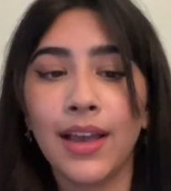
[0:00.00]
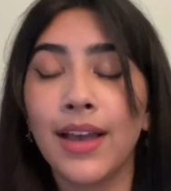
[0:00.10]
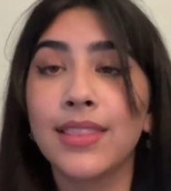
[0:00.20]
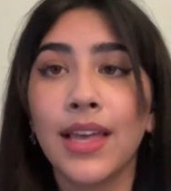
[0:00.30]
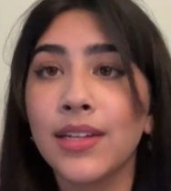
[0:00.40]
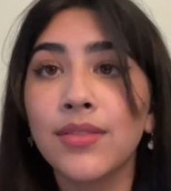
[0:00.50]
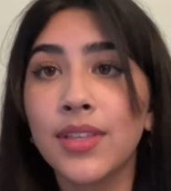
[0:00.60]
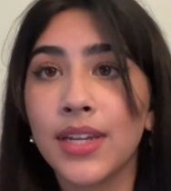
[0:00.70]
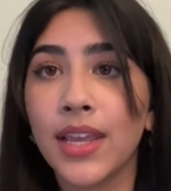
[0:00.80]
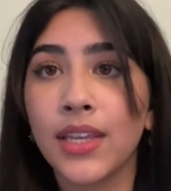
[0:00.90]
At the end of
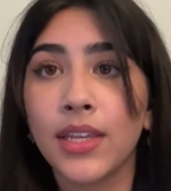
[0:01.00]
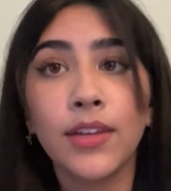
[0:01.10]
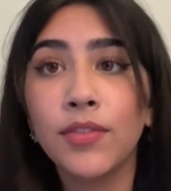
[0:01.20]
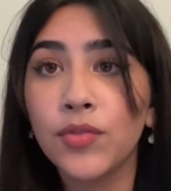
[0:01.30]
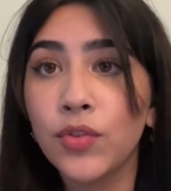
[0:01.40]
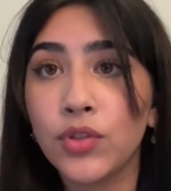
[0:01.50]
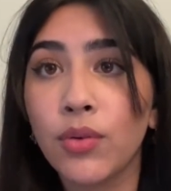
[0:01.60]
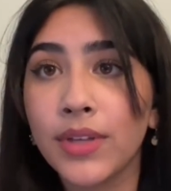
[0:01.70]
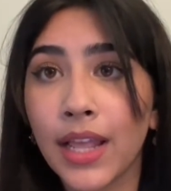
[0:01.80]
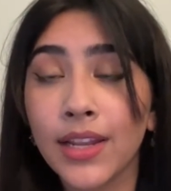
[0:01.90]
the day, even if you
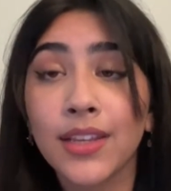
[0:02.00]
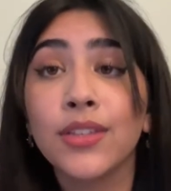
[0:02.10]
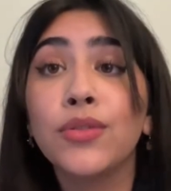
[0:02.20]
don't get it,